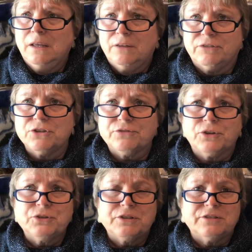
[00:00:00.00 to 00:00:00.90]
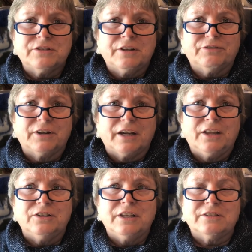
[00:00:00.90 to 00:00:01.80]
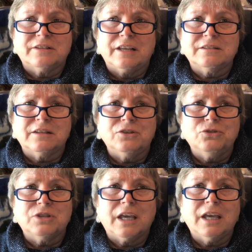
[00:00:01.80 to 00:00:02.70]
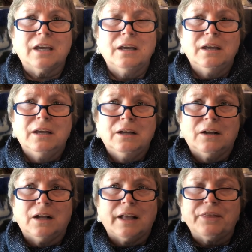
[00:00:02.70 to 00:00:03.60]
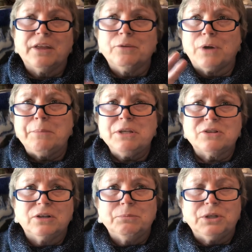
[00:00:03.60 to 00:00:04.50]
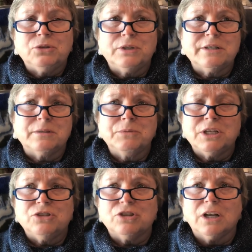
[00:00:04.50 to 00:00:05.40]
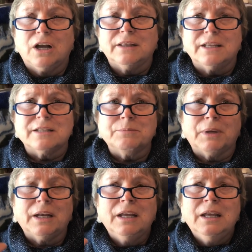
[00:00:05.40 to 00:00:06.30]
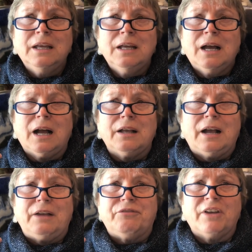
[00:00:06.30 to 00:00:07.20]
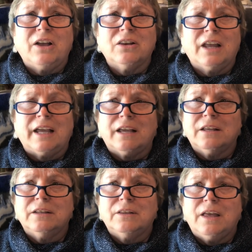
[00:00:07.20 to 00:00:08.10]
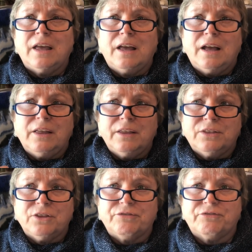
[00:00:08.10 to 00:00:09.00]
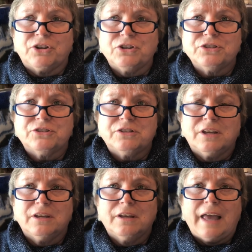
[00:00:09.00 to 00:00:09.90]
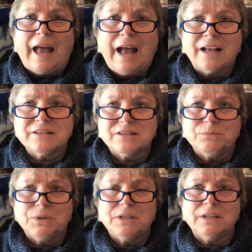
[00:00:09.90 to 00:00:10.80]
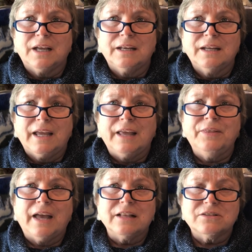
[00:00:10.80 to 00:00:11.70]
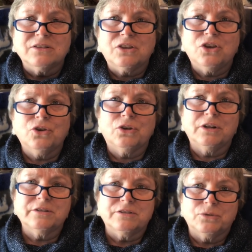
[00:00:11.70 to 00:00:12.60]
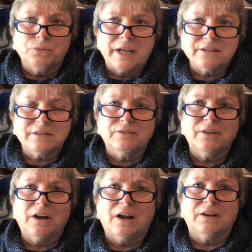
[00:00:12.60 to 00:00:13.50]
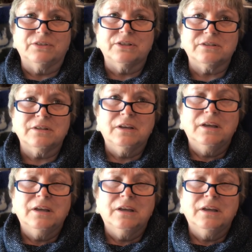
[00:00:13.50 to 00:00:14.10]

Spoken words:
First Fruits is different. It says that you take, I think Remy's going to be doing some teaching on this, but I felt like the first has to be done, and that secures the rest of the harvest.